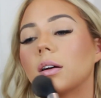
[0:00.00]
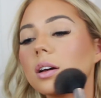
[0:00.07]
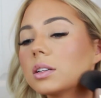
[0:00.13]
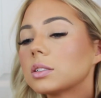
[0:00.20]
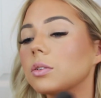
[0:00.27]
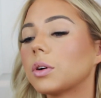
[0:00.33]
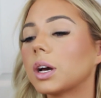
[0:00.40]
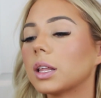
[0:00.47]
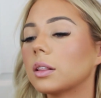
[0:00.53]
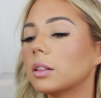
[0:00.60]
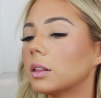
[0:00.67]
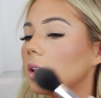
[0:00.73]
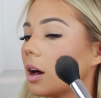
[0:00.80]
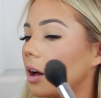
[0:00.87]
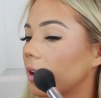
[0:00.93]
So I
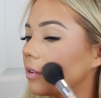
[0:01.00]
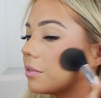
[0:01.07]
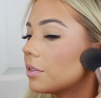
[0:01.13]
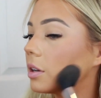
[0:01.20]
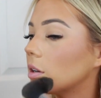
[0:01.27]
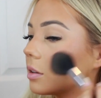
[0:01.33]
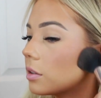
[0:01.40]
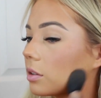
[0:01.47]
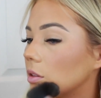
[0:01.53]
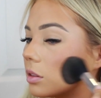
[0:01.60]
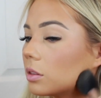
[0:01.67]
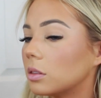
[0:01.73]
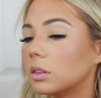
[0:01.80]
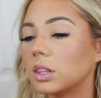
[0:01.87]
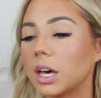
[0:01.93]
love
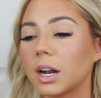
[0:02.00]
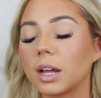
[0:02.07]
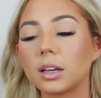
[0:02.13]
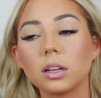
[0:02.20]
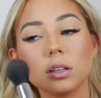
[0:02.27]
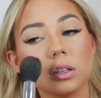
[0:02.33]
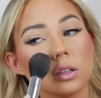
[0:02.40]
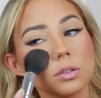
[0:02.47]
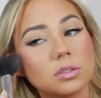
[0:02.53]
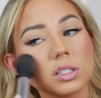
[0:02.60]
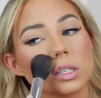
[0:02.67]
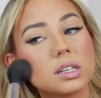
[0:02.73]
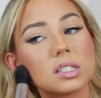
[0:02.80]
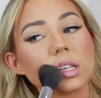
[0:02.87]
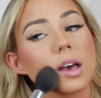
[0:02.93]
that I can use
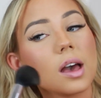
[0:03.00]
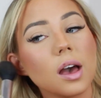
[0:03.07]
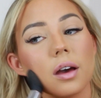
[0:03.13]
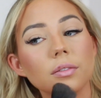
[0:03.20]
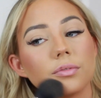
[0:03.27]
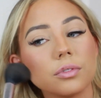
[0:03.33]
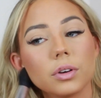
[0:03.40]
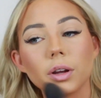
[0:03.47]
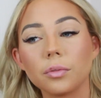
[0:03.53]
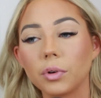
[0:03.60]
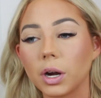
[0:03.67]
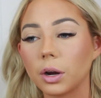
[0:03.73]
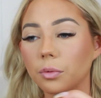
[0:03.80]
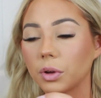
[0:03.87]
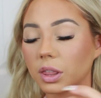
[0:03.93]
this
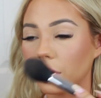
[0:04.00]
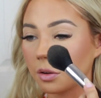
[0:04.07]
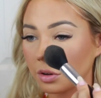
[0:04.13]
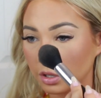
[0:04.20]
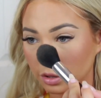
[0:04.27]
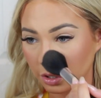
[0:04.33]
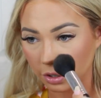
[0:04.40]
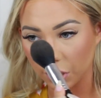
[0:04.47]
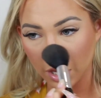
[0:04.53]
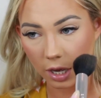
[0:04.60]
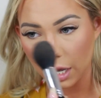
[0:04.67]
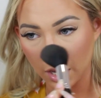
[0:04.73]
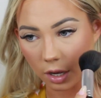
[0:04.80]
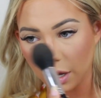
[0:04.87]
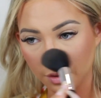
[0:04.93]
everywhere without it
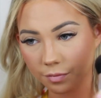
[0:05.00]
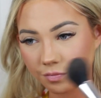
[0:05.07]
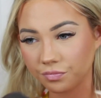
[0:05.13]
looking